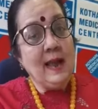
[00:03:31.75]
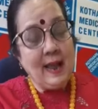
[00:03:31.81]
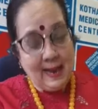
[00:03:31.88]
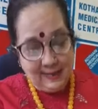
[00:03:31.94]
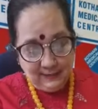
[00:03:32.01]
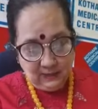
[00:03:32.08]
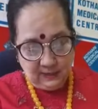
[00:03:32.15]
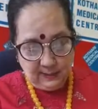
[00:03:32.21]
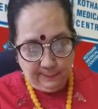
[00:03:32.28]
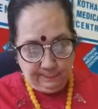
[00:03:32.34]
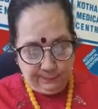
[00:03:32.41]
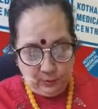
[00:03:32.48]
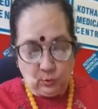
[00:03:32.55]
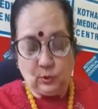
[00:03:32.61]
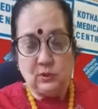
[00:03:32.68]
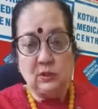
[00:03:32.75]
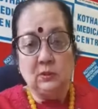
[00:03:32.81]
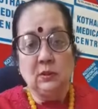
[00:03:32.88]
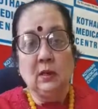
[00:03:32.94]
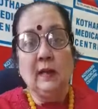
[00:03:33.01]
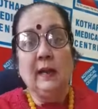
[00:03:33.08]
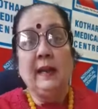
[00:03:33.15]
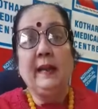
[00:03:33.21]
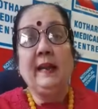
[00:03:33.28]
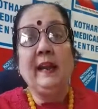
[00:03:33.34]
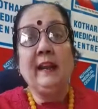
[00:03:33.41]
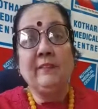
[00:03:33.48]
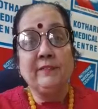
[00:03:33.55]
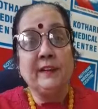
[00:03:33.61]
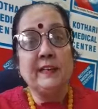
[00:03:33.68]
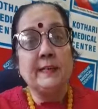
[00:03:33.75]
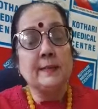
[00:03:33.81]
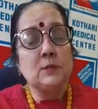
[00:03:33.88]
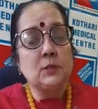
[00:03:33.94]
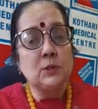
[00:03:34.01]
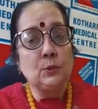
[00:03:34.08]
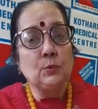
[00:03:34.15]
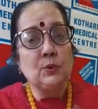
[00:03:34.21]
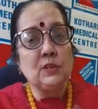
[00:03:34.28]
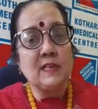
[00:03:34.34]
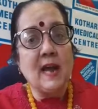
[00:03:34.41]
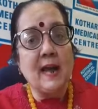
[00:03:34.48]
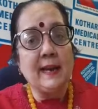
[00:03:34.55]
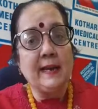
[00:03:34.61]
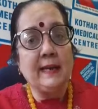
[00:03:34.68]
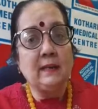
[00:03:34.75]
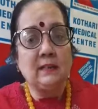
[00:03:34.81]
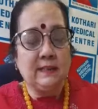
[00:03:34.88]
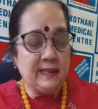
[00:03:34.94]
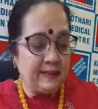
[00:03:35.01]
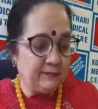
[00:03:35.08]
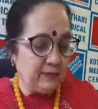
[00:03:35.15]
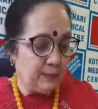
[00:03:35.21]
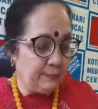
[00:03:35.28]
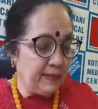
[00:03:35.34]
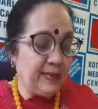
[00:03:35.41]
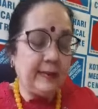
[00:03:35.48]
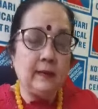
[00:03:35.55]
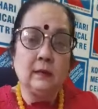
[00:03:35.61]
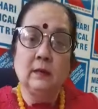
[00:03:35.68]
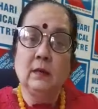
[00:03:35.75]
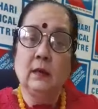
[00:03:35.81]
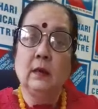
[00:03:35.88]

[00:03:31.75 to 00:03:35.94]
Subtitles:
And support. If it is too tight, there will be